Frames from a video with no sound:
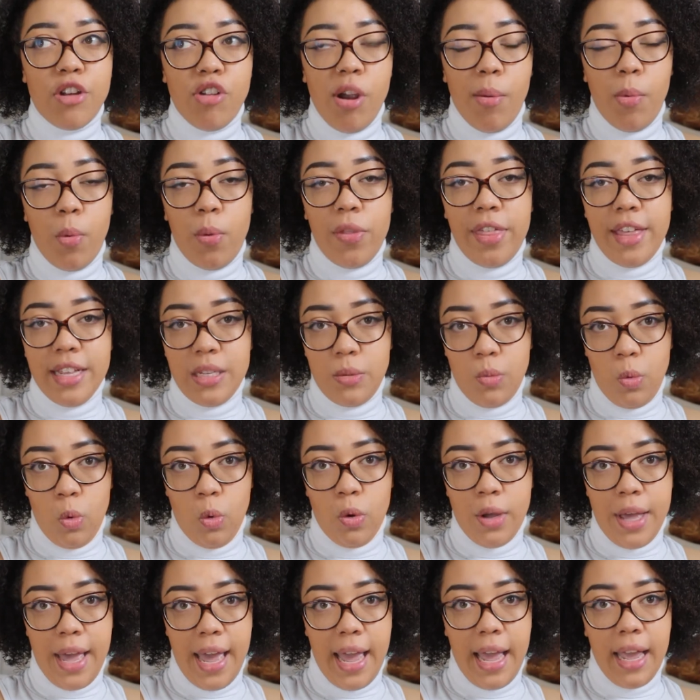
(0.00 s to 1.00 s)
trouble with his
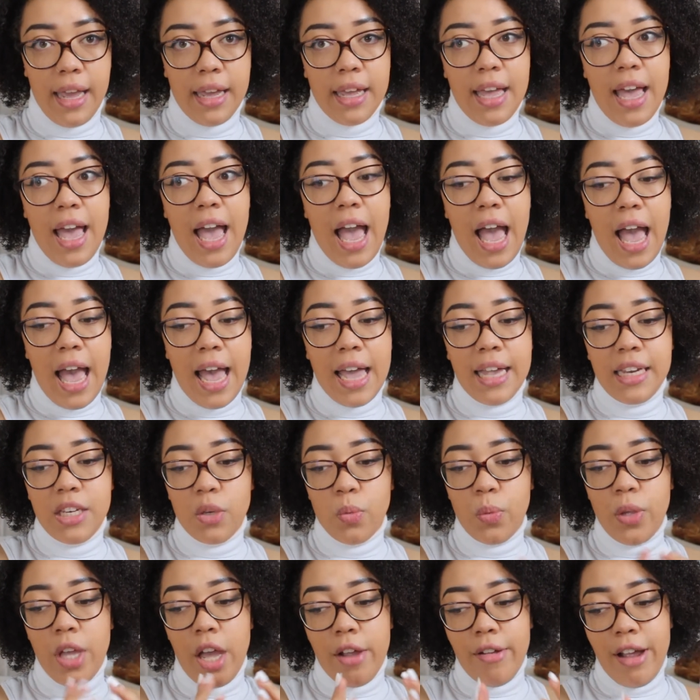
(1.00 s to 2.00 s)
walking,
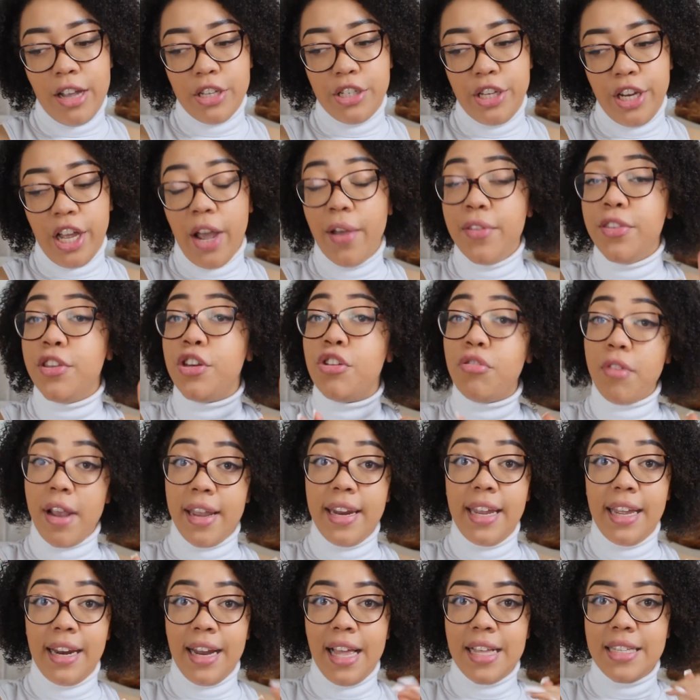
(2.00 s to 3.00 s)
and we are actually going to
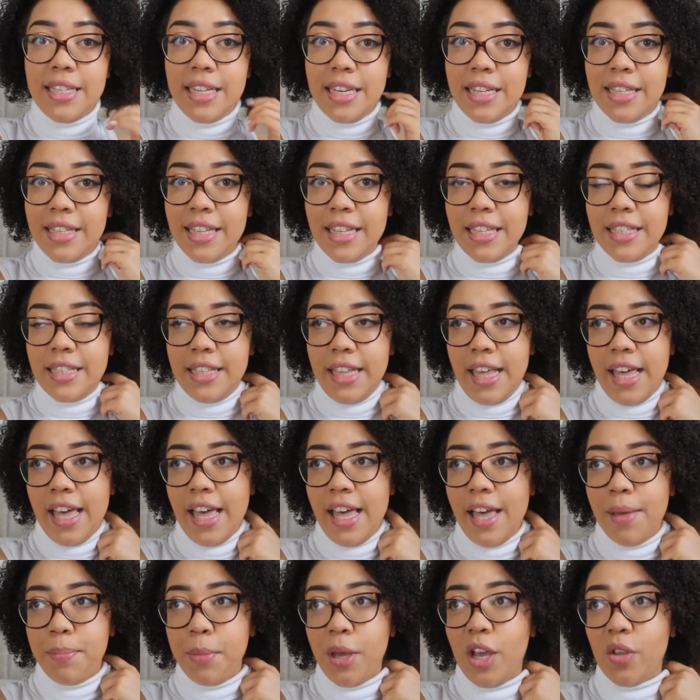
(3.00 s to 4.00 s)
training lessons this
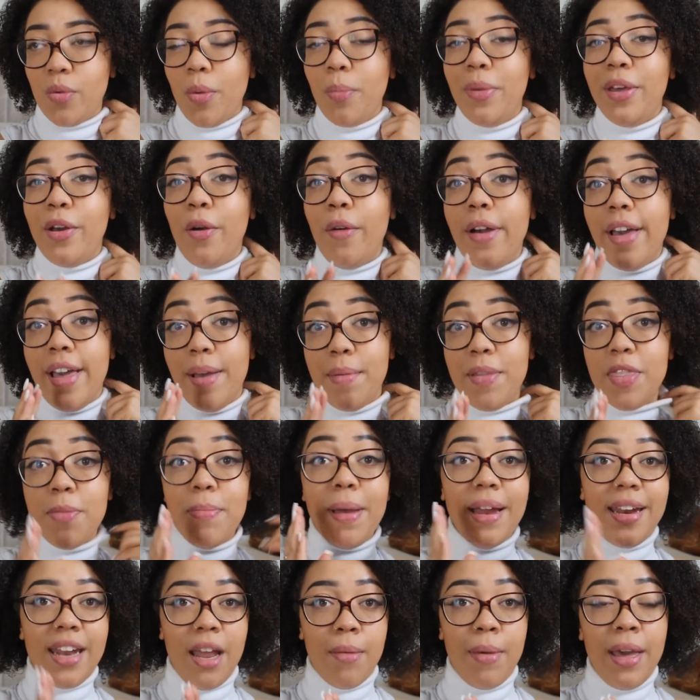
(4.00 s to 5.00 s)
year because when we got him in the
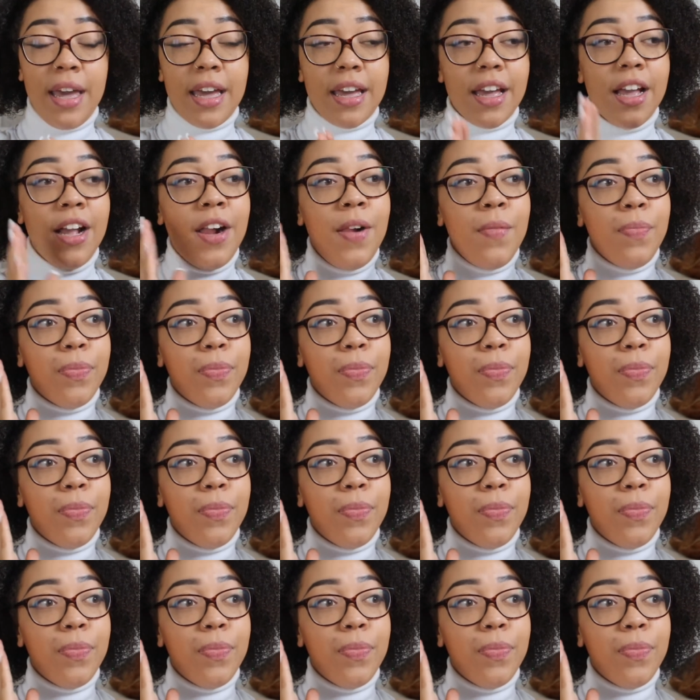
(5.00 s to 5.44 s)
pandemic,